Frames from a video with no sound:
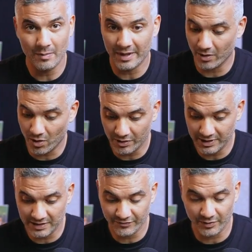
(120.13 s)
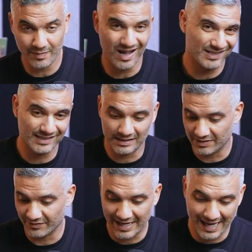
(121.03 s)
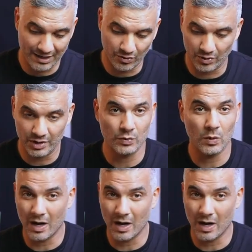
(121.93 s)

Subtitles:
by all these different boxes and different categories.